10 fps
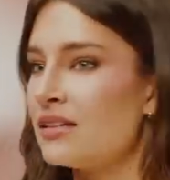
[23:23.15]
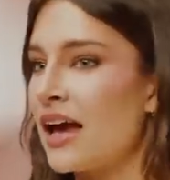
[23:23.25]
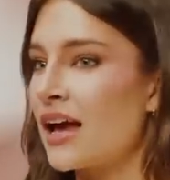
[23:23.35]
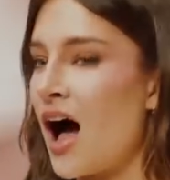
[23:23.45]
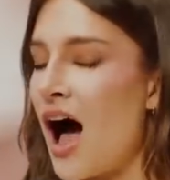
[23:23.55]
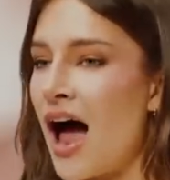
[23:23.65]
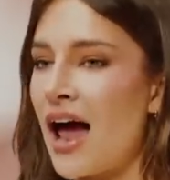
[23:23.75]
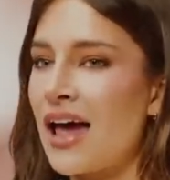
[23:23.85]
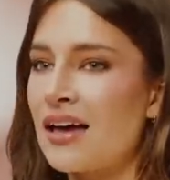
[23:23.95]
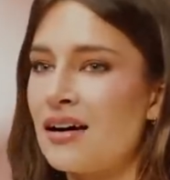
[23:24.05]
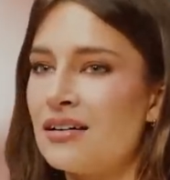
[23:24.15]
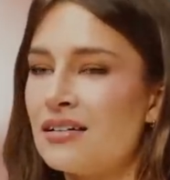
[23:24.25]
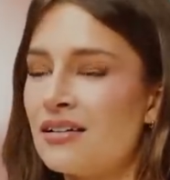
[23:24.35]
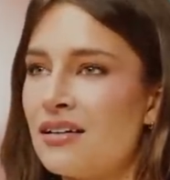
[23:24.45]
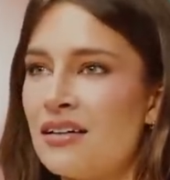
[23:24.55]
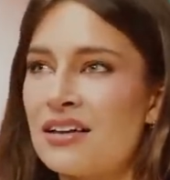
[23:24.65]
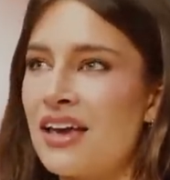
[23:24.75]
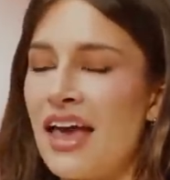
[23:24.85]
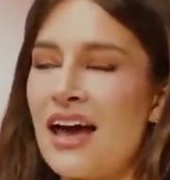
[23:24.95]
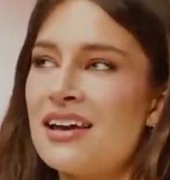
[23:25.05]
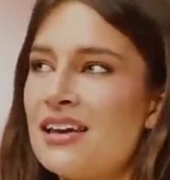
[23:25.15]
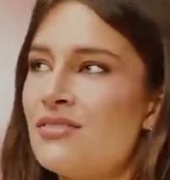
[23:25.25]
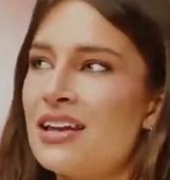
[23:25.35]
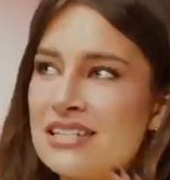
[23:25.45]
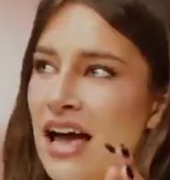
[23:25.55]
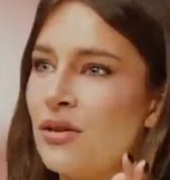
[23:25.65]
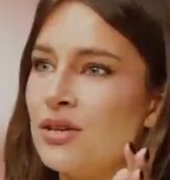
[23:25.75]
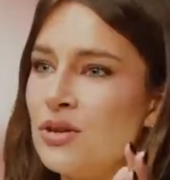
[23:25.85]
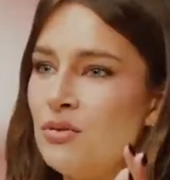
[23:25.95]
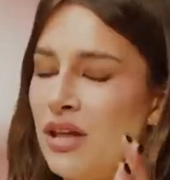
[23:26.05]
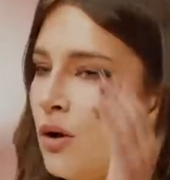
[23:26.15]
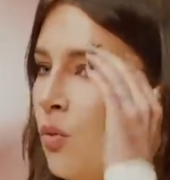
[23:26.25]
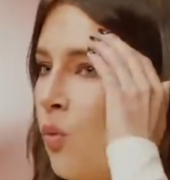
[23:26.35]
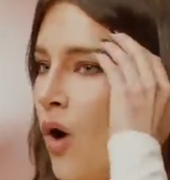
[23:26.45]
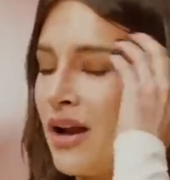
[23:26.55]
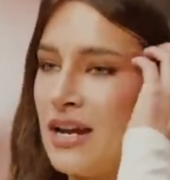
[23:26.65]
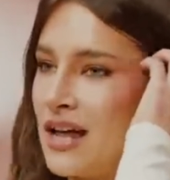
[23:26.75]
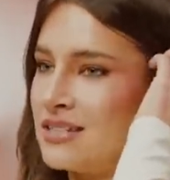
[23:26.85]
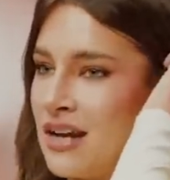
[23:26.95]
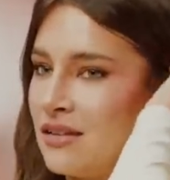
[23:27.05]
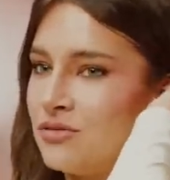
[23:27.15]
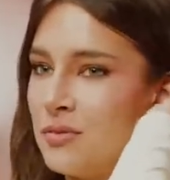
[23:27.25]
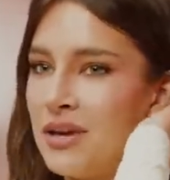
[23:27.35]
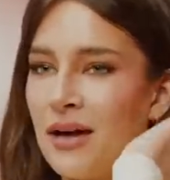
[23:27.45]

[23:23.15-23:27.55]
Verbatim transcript: Like I can't even tell you like what it has done for me.